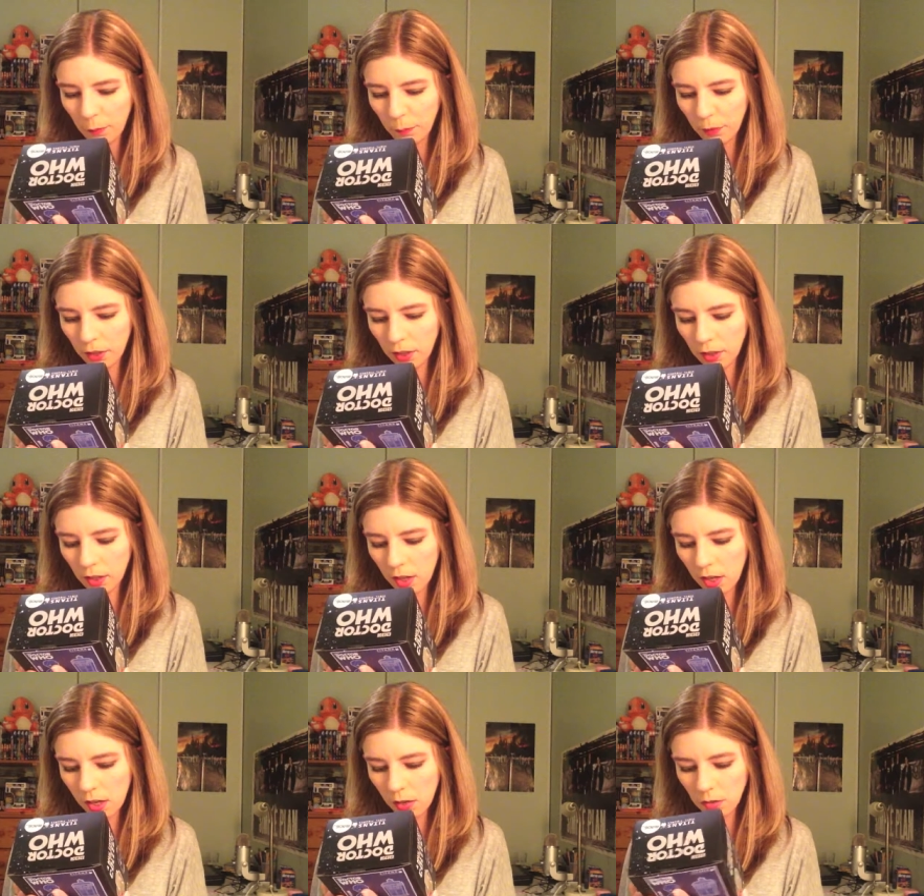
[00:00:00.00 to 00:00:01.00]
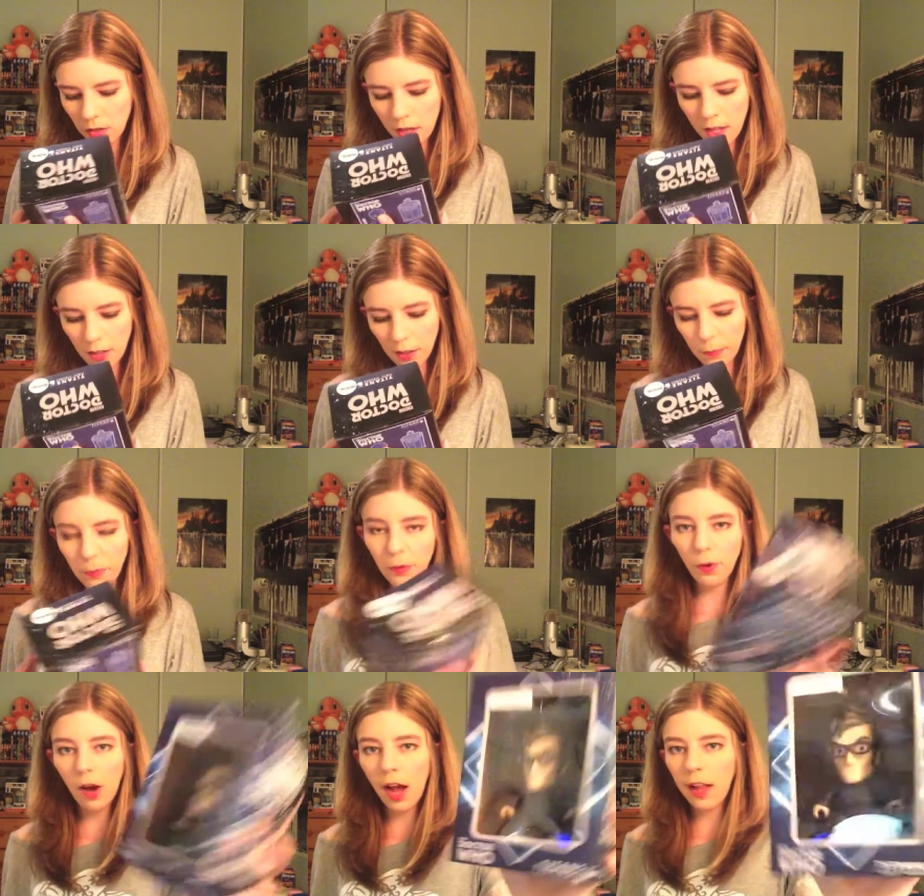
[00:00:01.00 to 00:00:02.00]
But uh, yeah, it's pretty
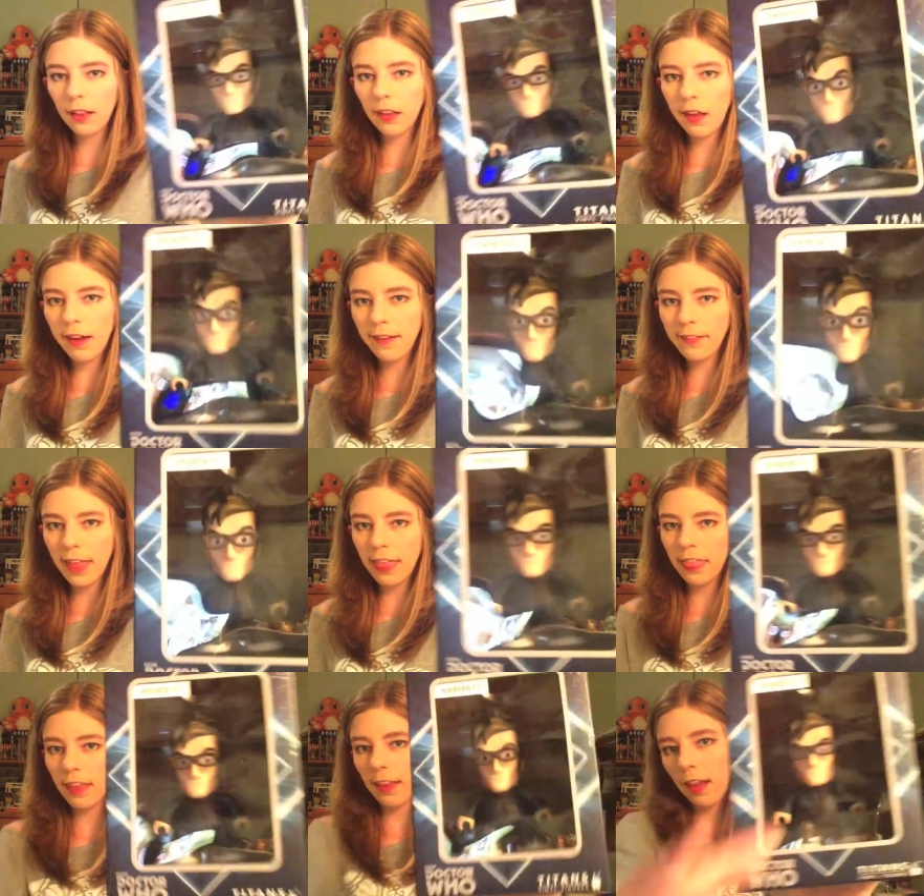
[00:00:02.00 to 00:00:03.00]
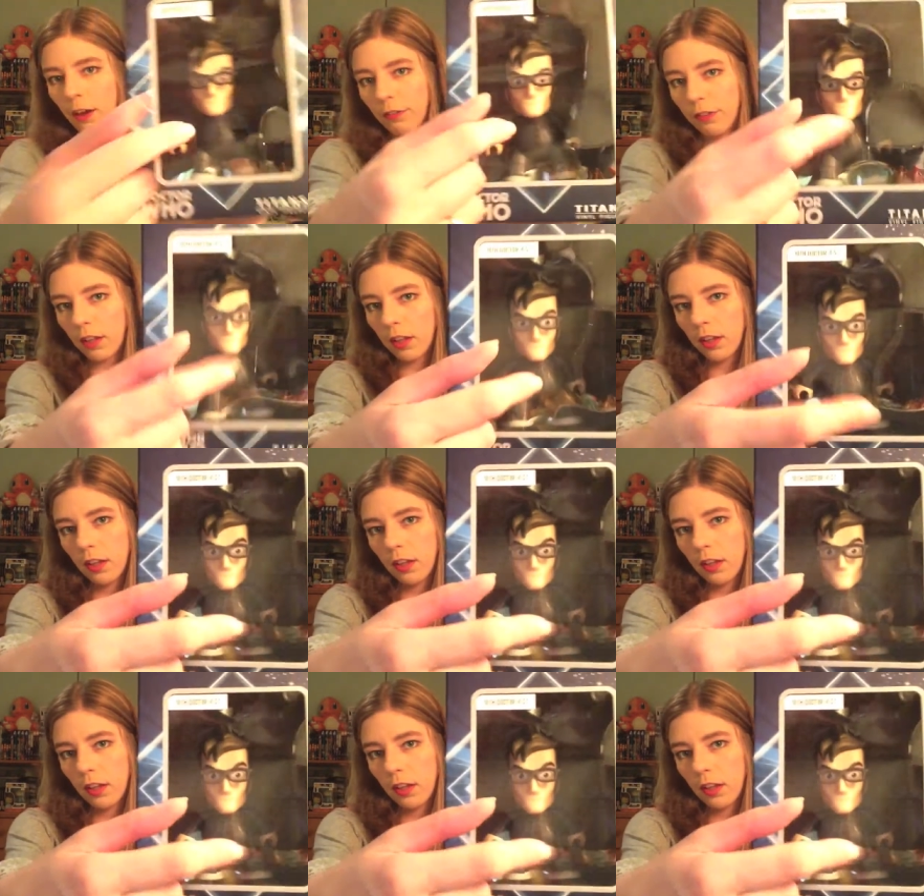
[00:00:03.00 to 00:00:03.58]
cool. I love this outfit.